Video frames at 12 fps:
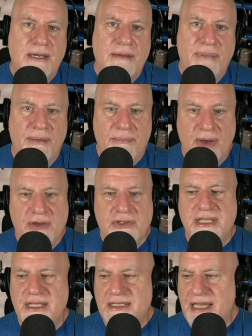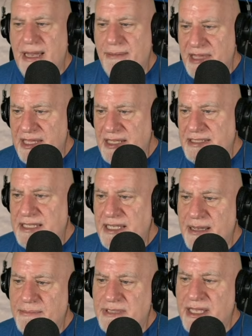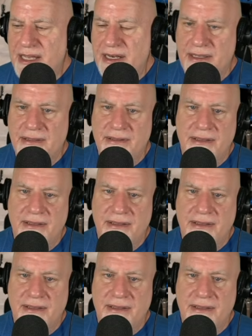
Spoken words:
But most of the time, the ECM is going to